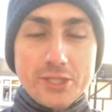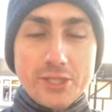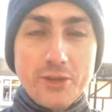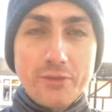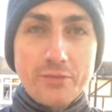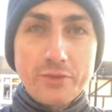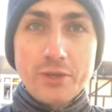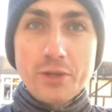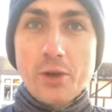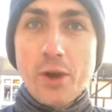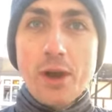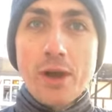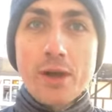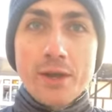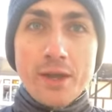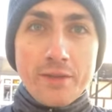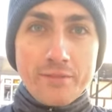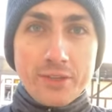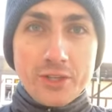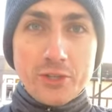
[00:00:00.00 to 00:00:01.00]
So if you
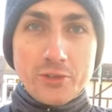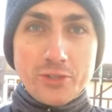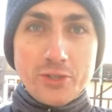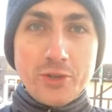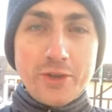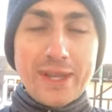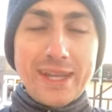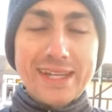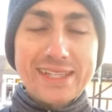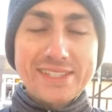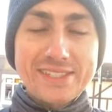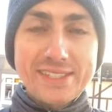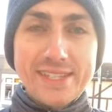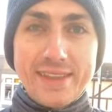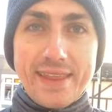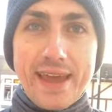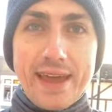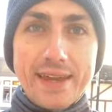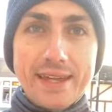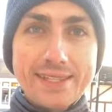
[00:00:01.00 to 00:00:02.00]
do tune in and
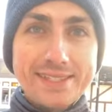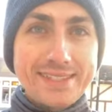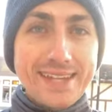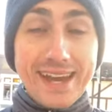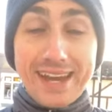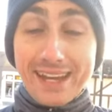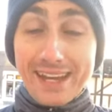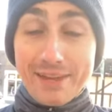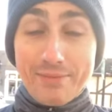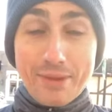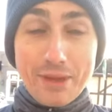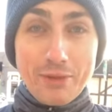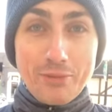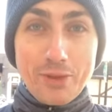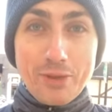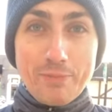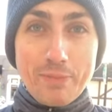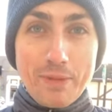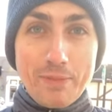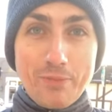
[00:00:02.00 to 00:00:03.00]
see that, it's not going to be a
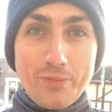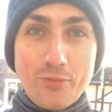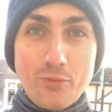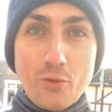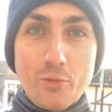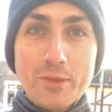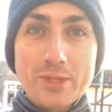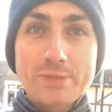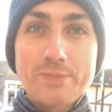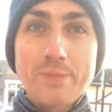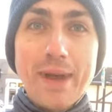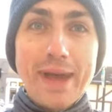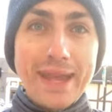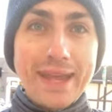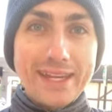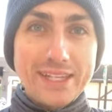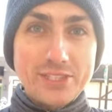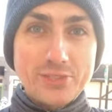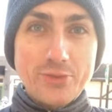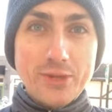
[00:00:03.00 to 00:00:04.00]
repeat performance by
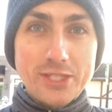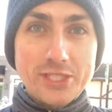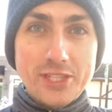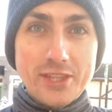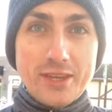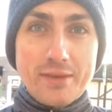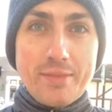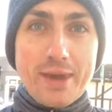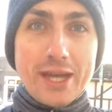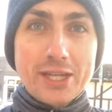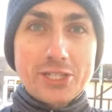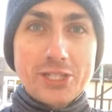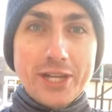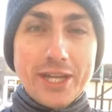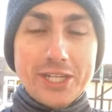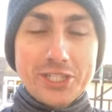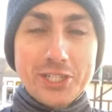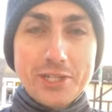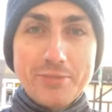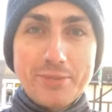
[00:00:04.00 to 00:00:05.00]
any stretch of the
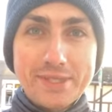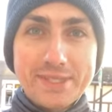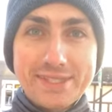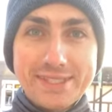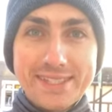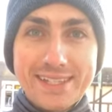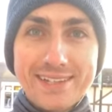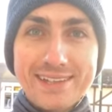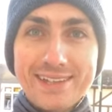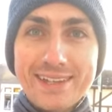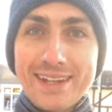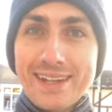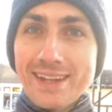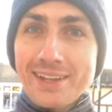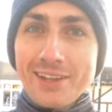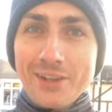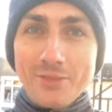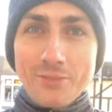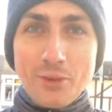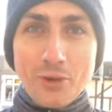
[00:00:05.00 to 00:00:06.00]
imagination, but still
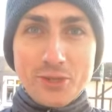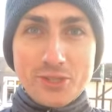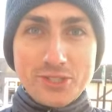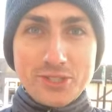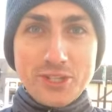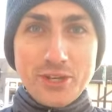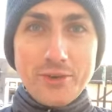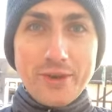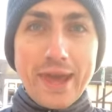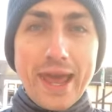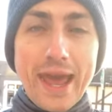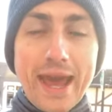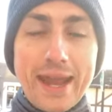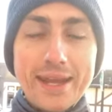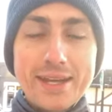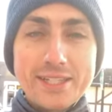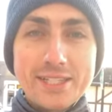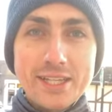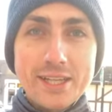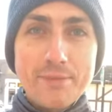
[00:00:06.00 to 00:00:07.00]
a little more snow to add
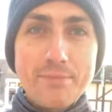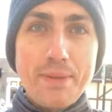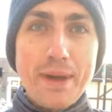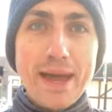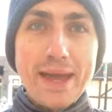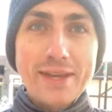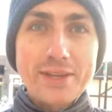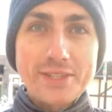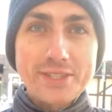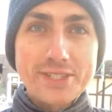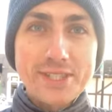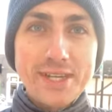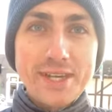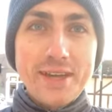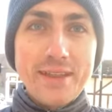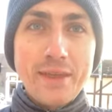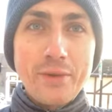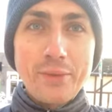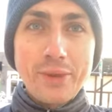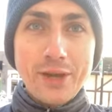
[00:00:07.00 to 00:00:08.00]
on to the piles
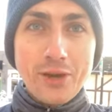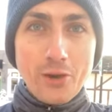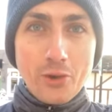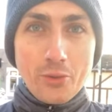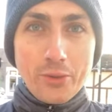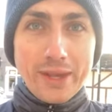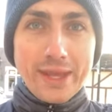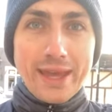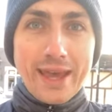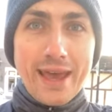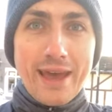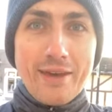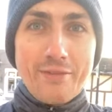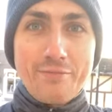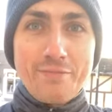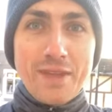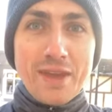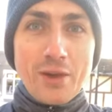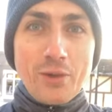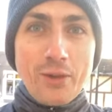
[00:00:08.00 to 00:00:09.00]
that we already have.
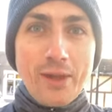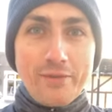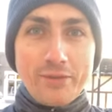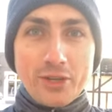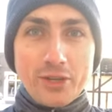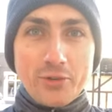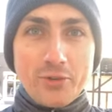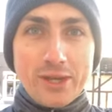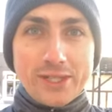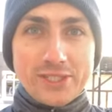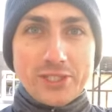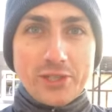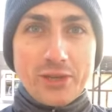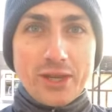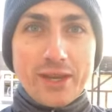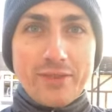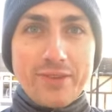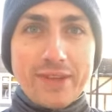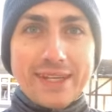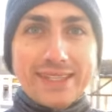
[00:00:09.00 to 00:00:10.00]
Well, have a good rest of your
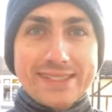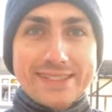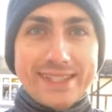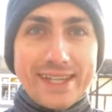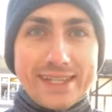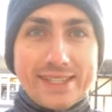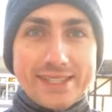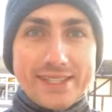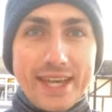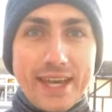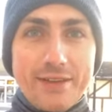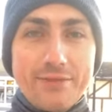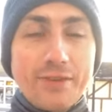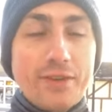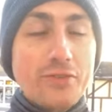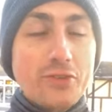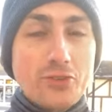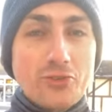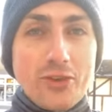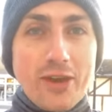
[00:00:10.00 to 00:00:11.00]
evening and stay safe
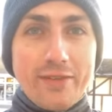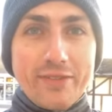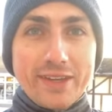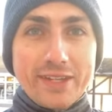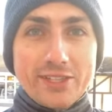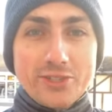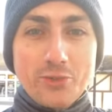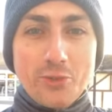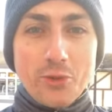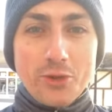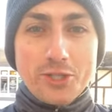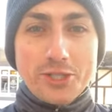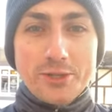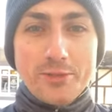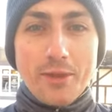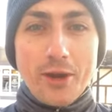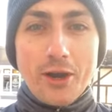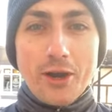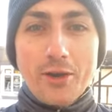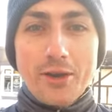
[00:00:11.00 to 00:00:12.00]
if you're driving into work
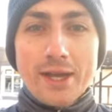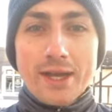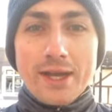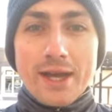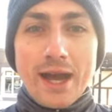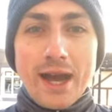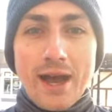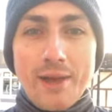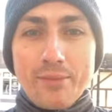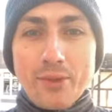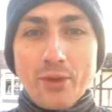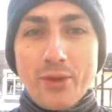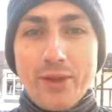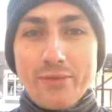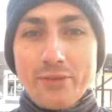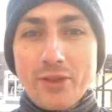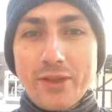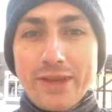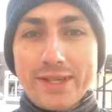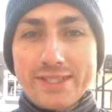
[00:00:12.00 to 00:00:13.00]
tomorrow. And we'll
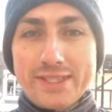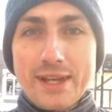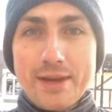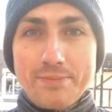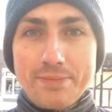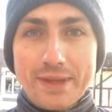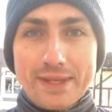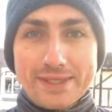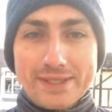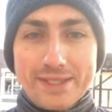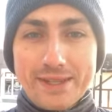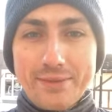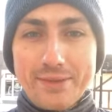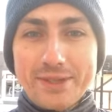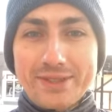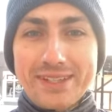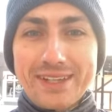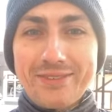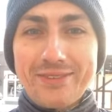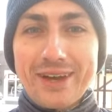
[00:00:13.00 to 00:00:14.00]
have the latest updates on
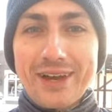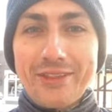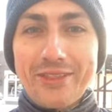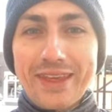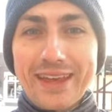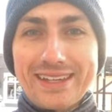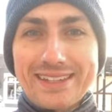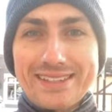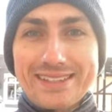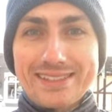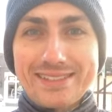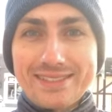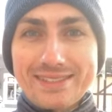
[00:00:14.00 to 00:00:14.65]
WTOL. Thanks.